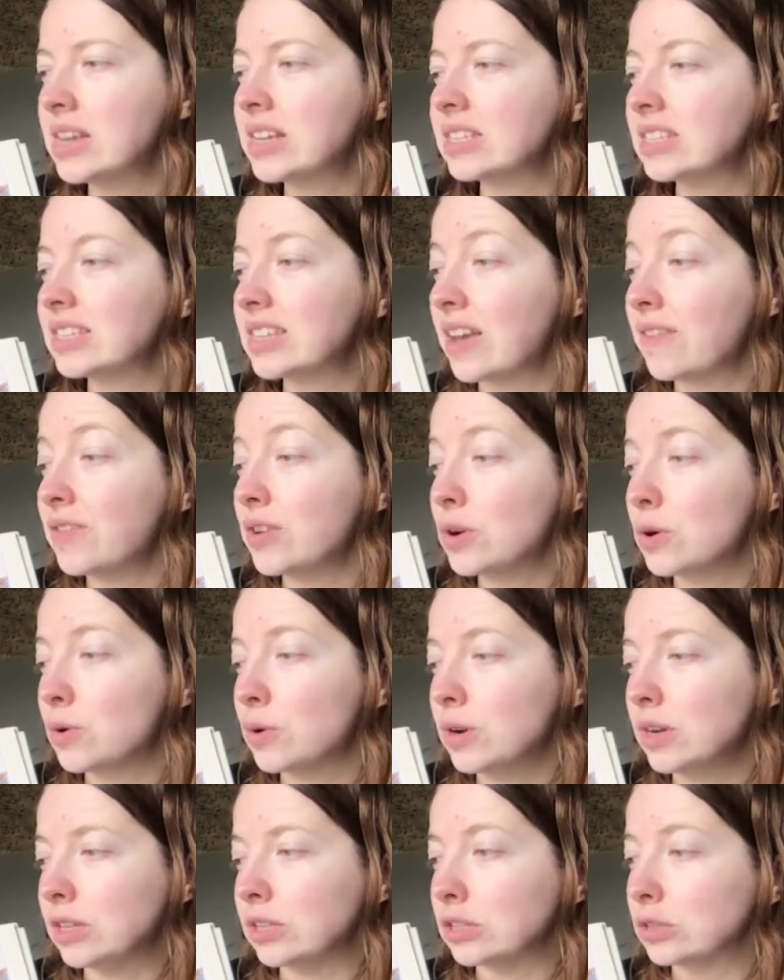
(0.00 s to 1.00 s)
Seven
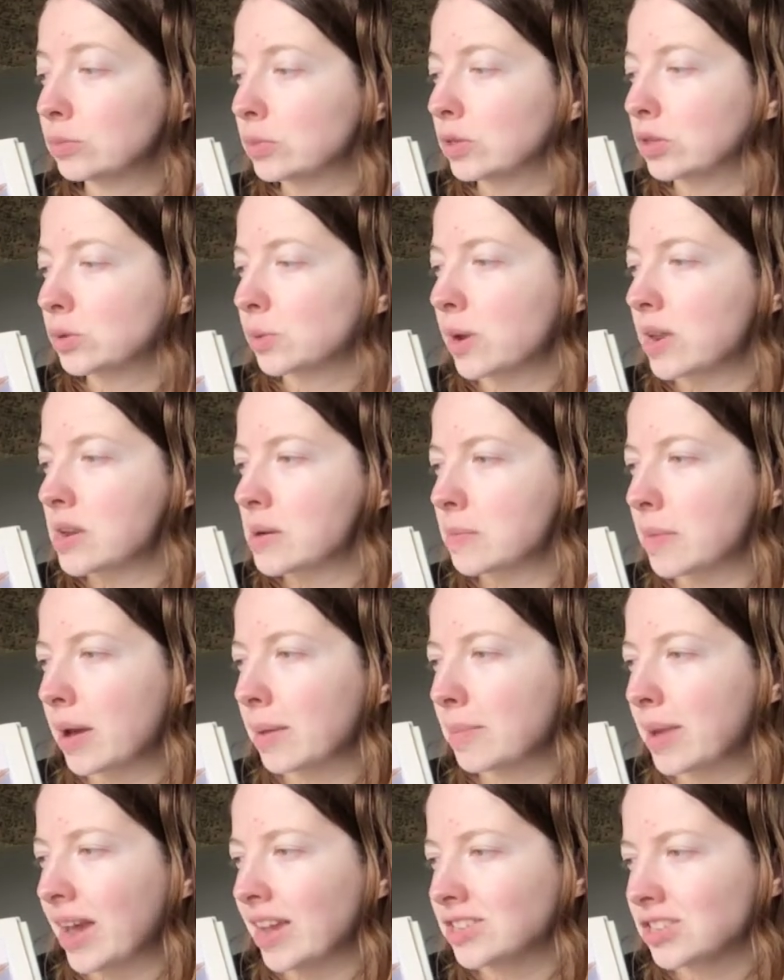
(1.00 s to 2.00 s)
coins persuaded my
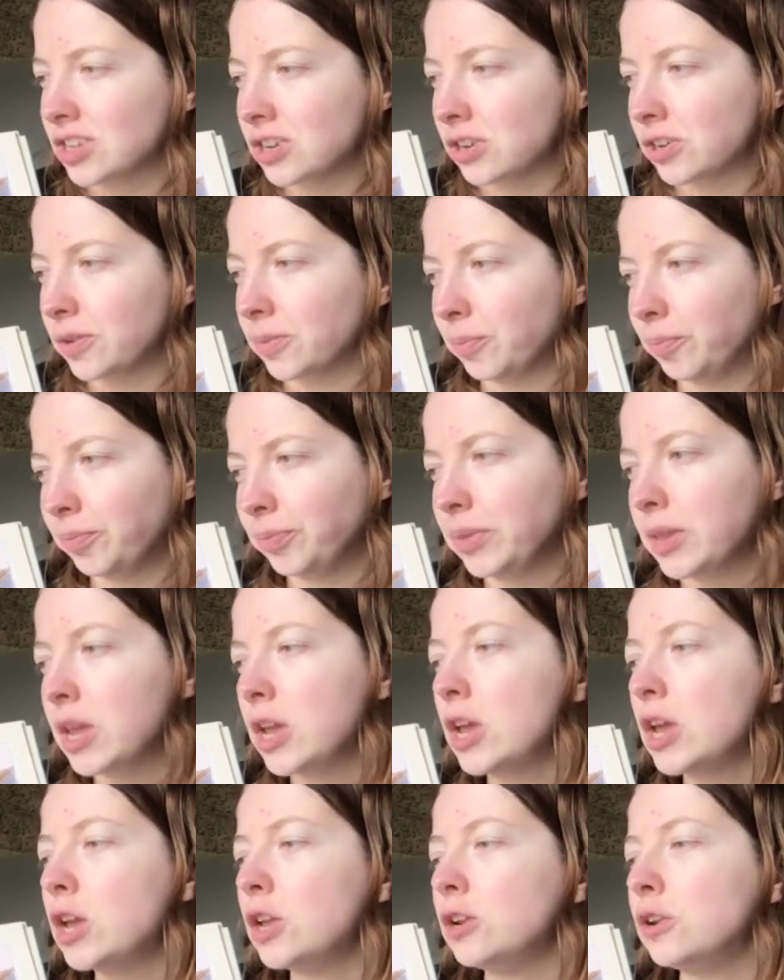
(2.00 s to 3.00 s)
master.
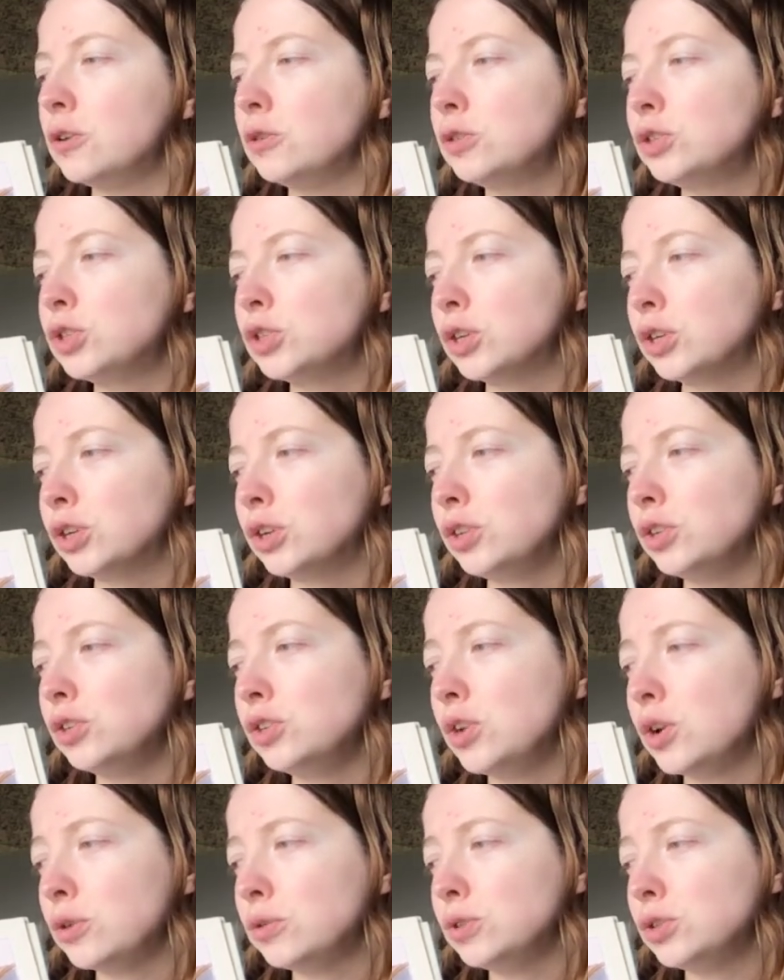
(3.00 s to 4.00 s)
No, sir,
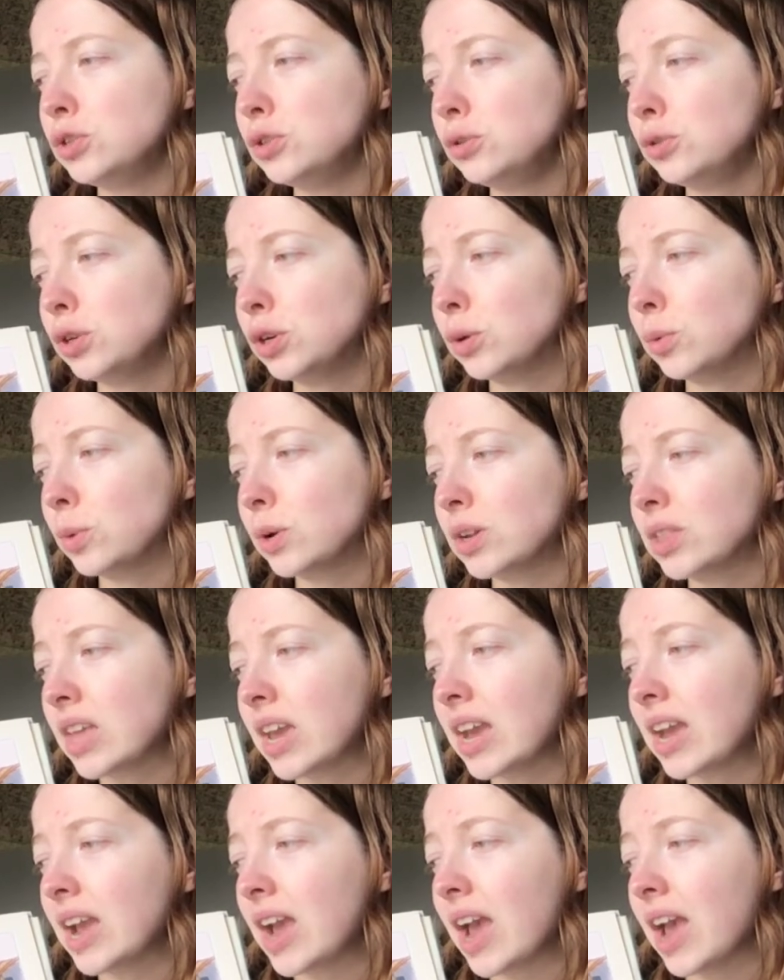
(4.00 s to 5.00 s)
no sooner were
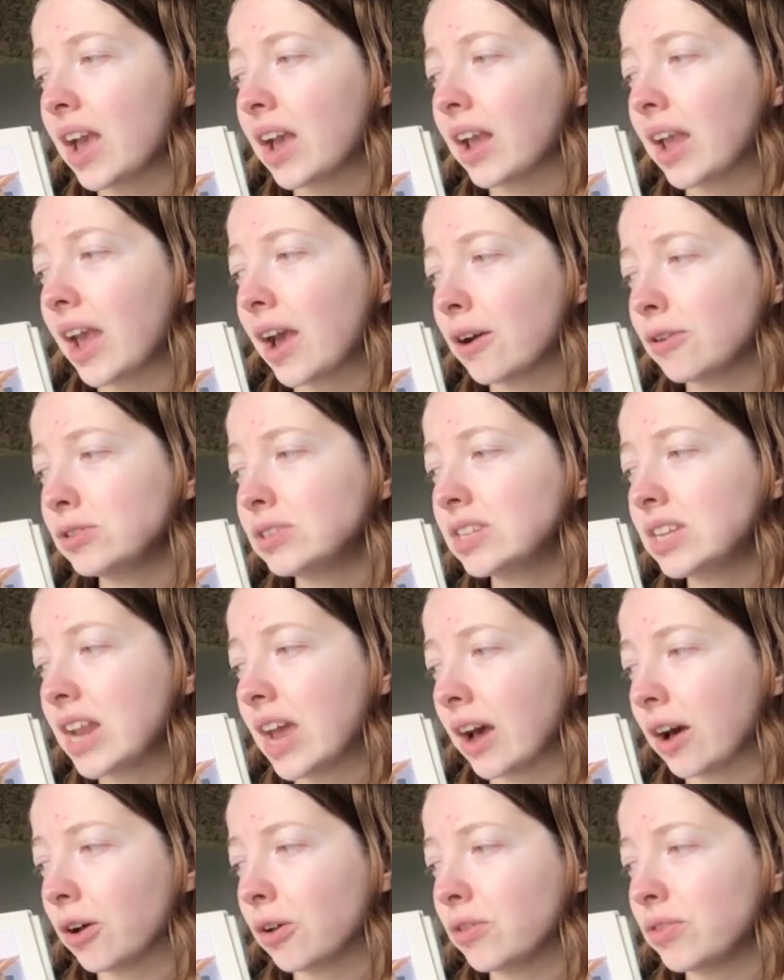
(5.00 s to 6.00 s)
they counted
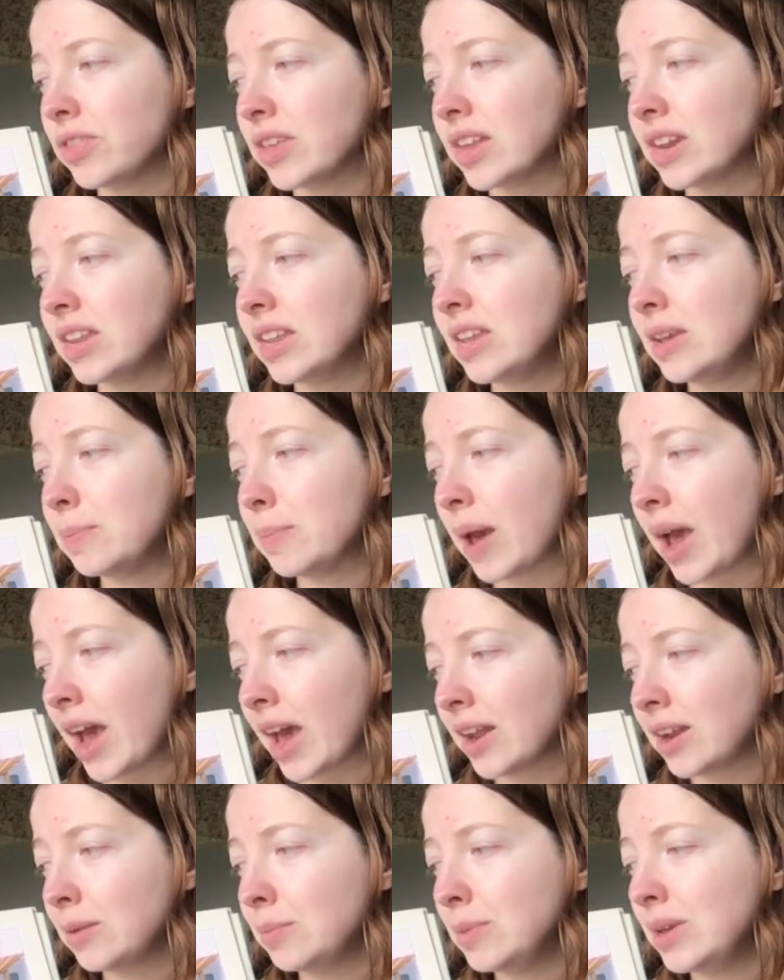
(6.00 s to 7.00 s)
out than he
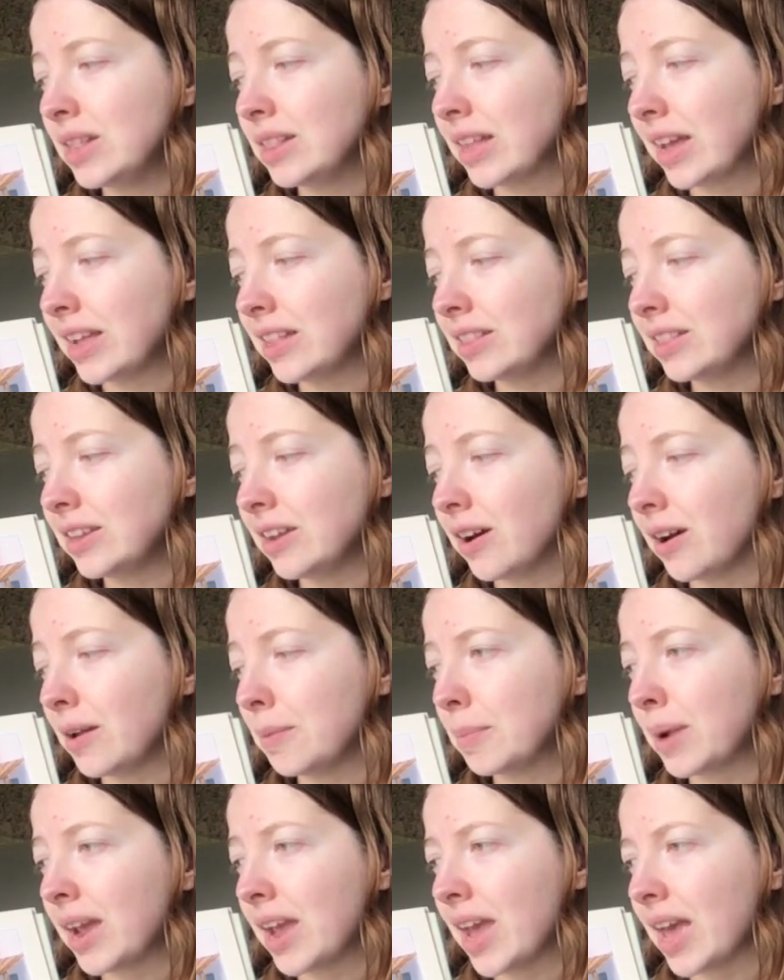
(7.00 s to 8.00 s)
patted me lightly
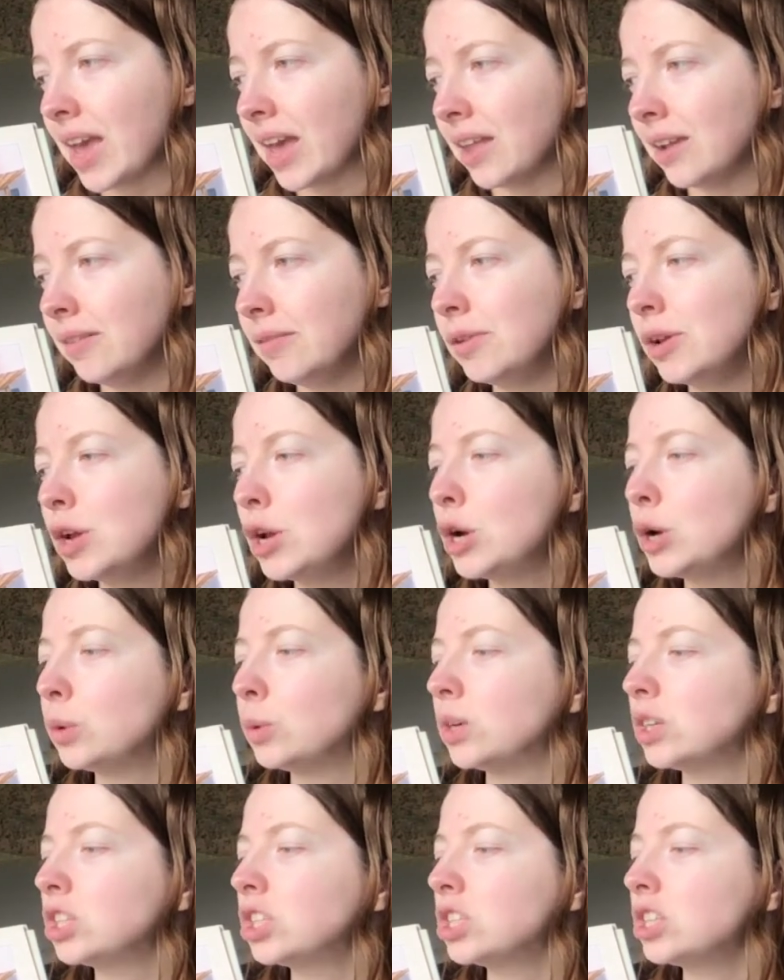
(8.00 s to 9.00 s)
on my head,
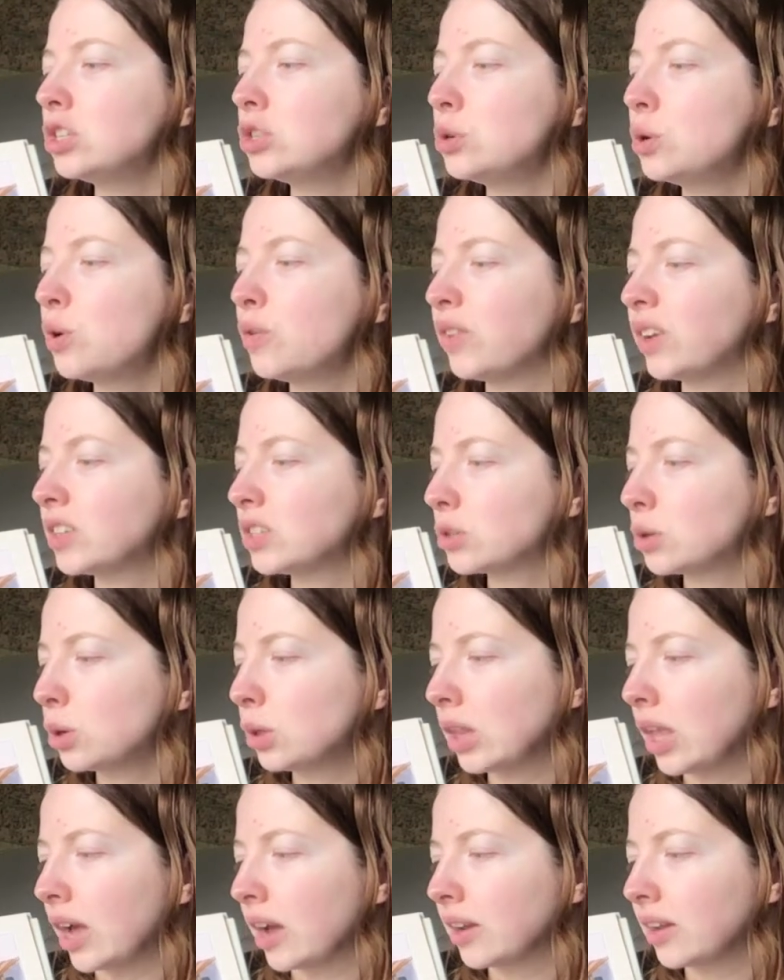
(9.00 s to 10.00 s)
wished the two of us
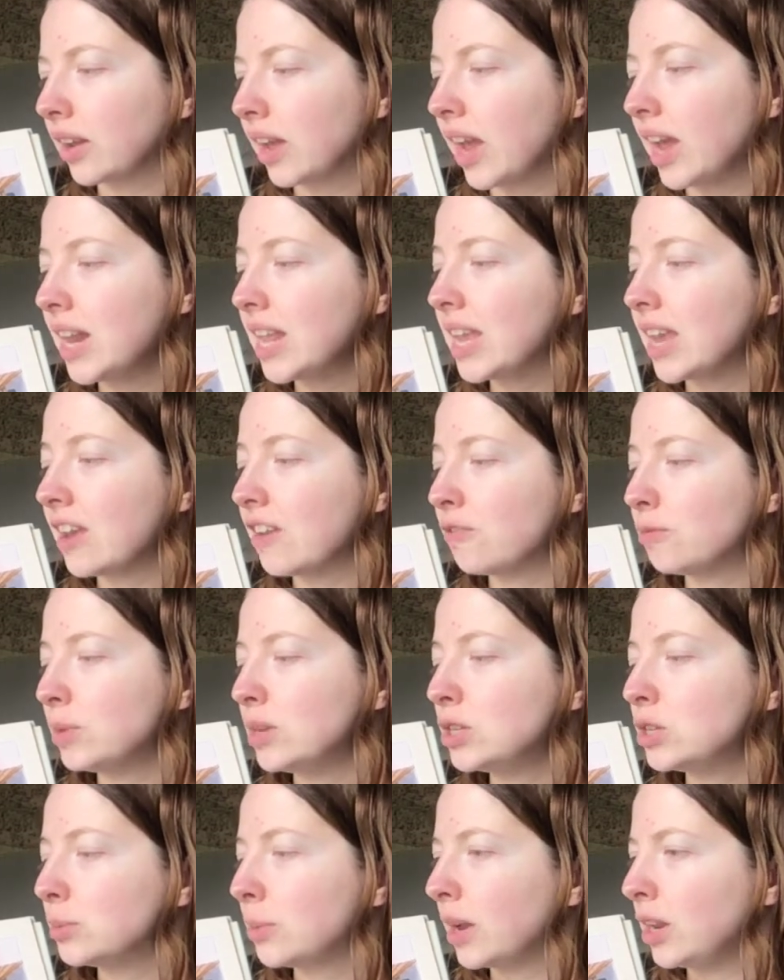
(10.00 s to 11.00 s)
good luck, and gave
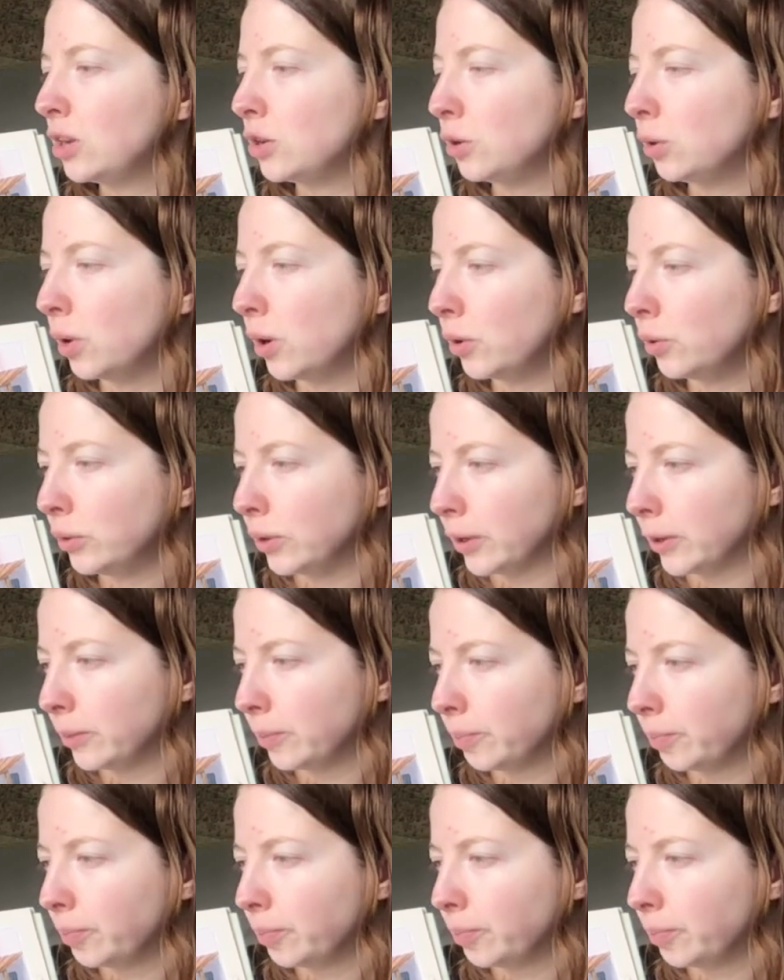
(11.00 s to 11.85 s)
me to my new owner.